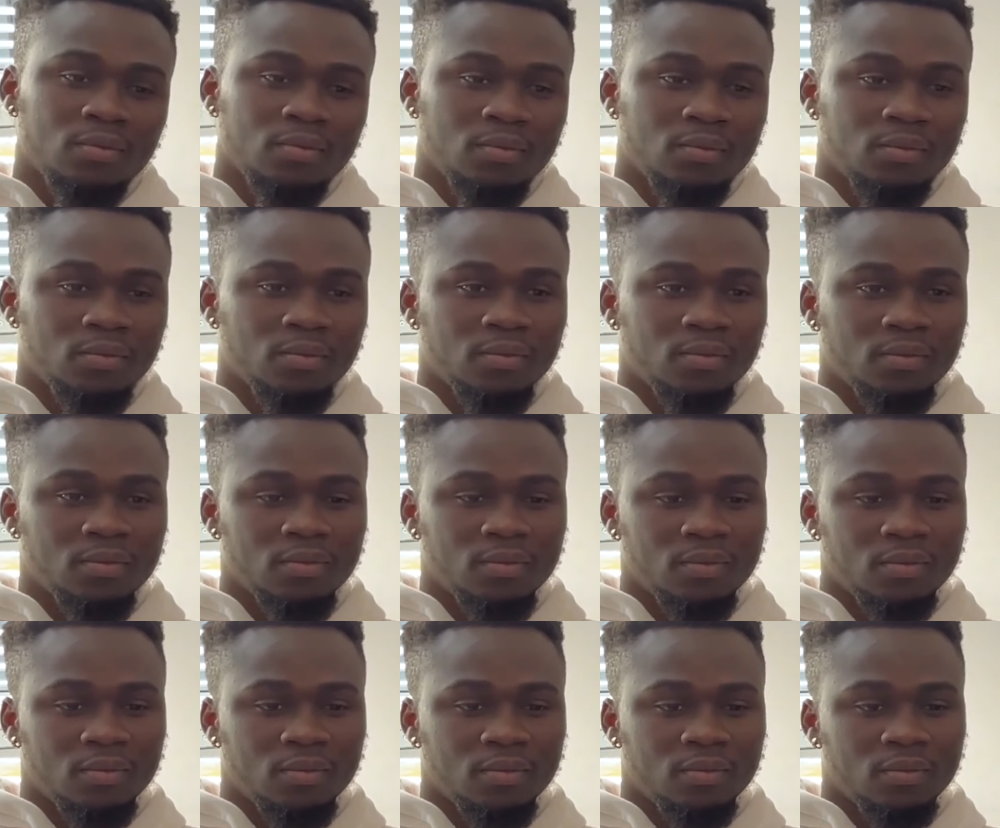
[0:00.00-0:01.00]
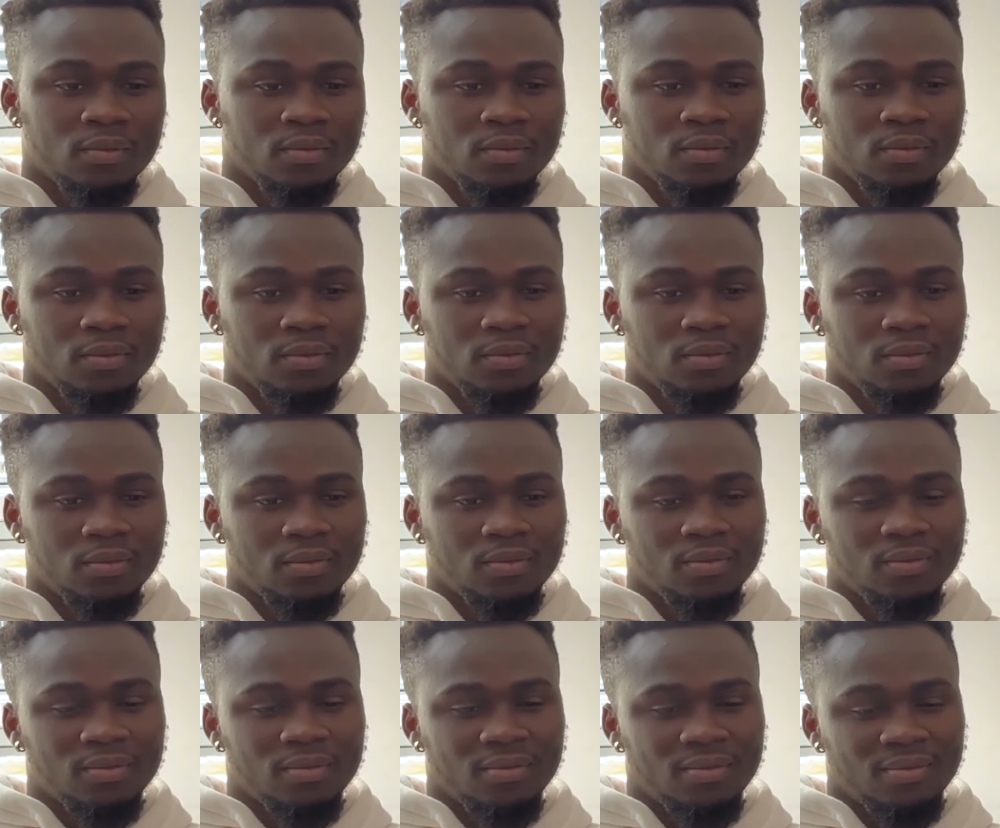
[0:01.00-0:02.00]

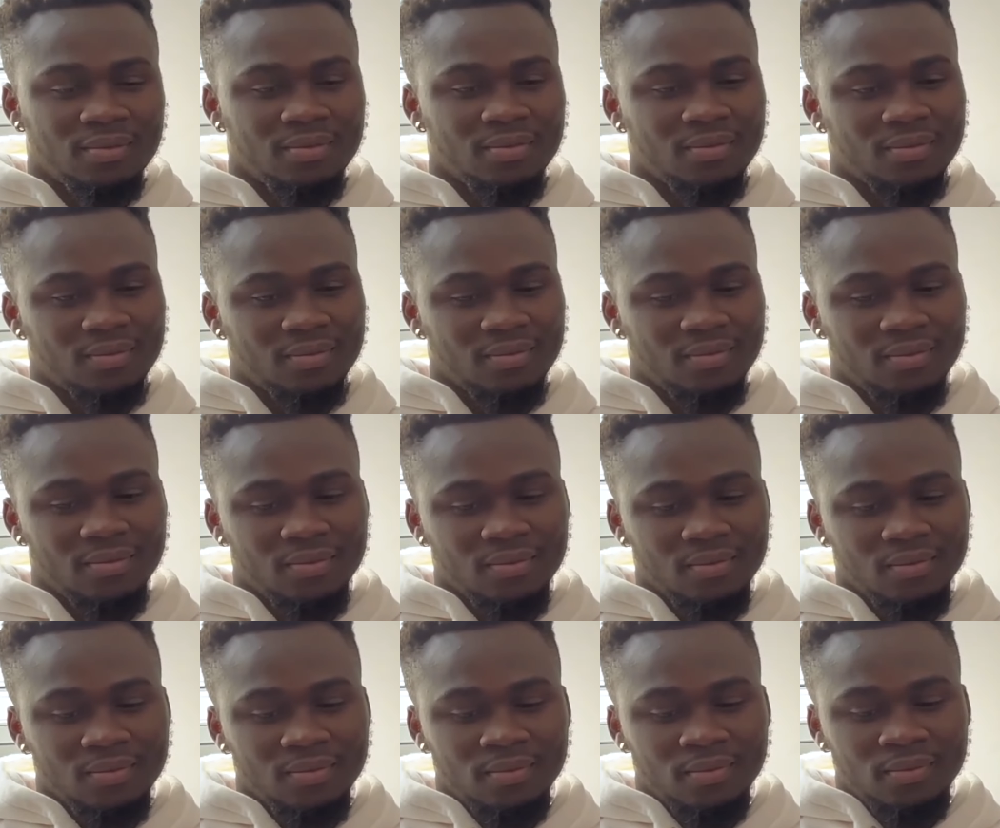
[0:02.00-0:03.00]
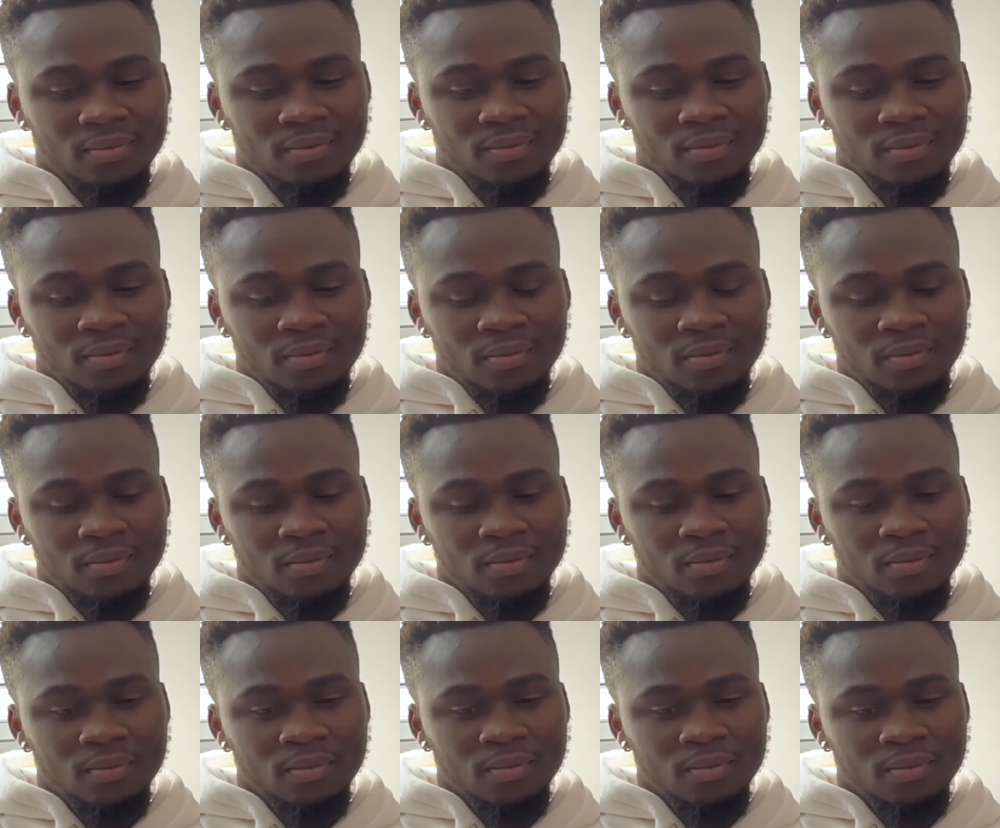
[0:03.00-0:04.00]

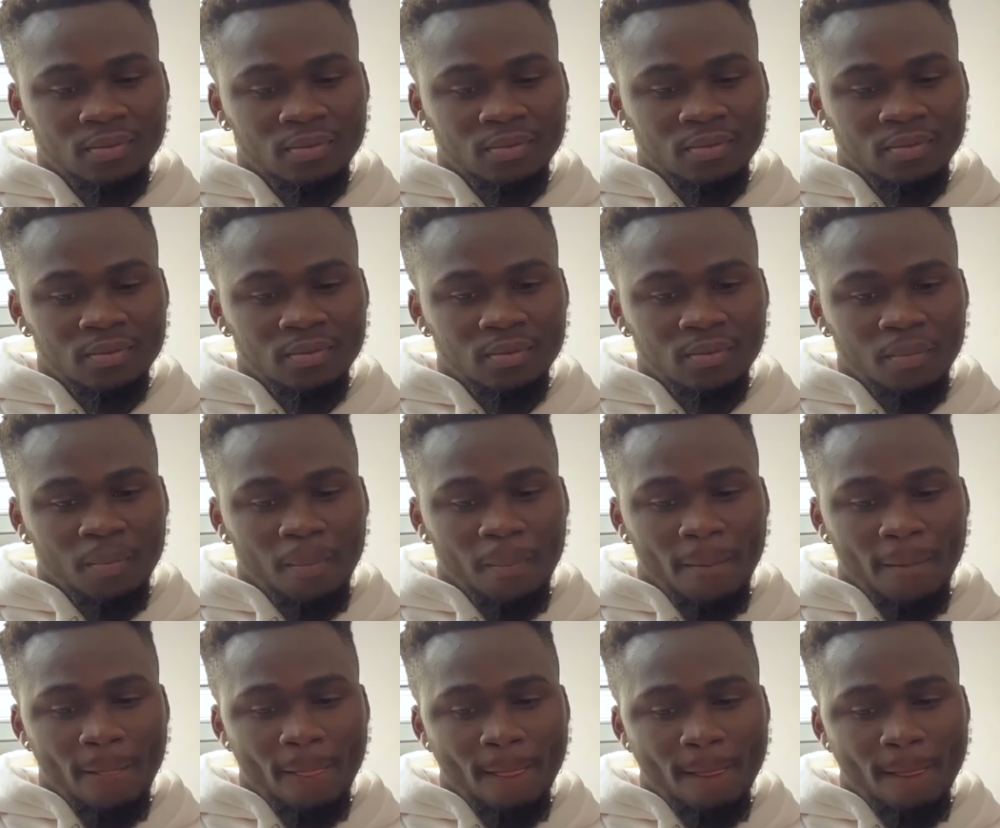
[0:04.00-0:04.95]
(silent)